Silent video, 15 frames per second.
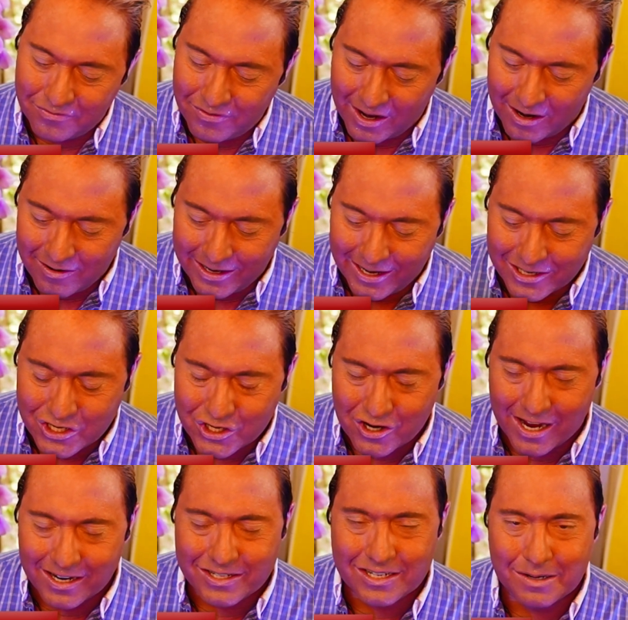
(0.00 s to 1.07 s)
But it's
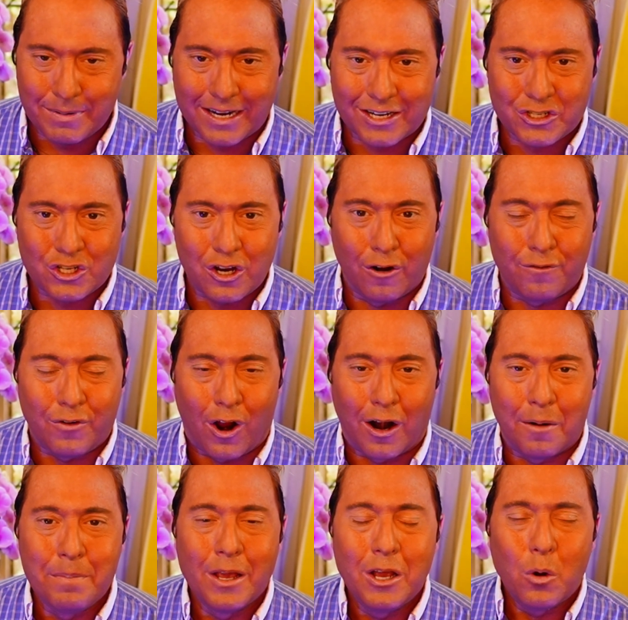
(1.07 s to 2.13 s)
very interesting because
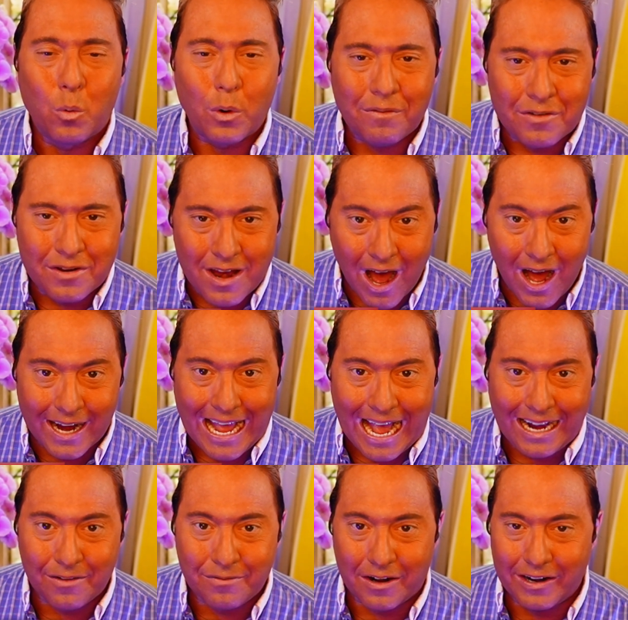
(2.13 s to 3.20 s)
so far we've
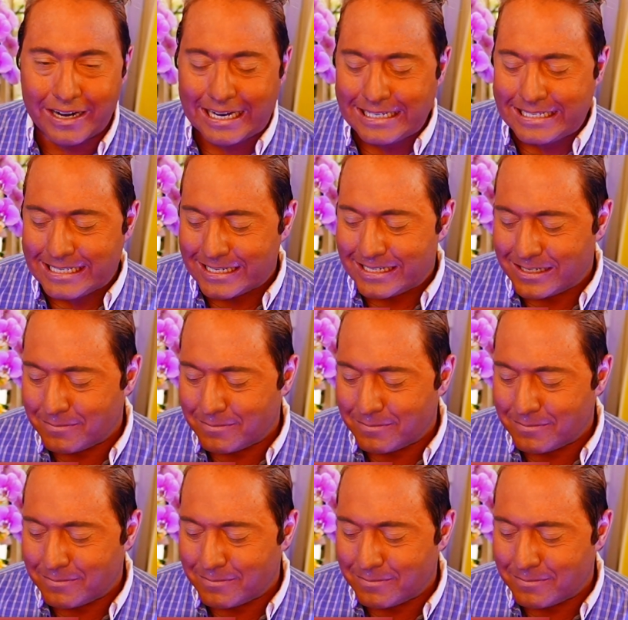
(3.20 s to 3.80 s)
not had a very